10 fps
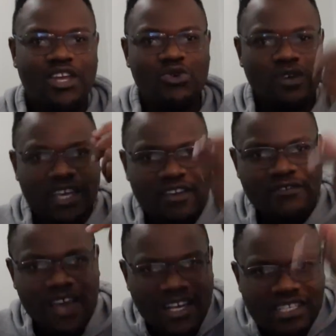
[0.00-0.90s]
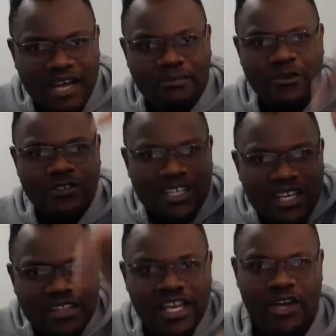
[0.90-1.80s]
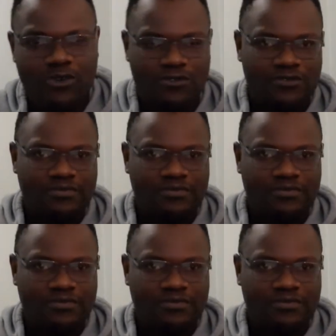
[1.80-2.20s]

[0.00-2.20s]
You give examples thereof.